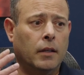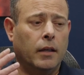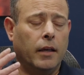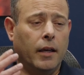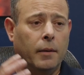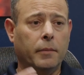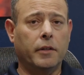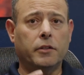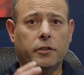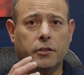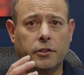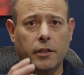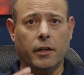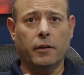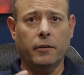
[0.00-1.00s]
image
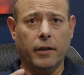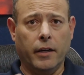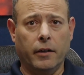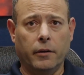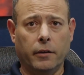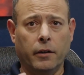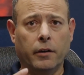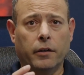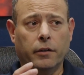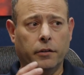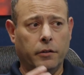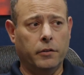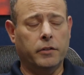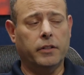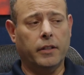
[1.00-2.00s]
generator
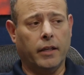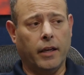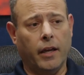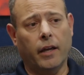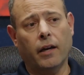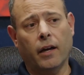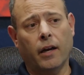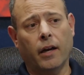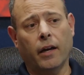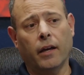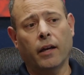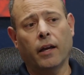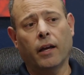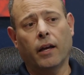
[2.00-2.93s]
using AI.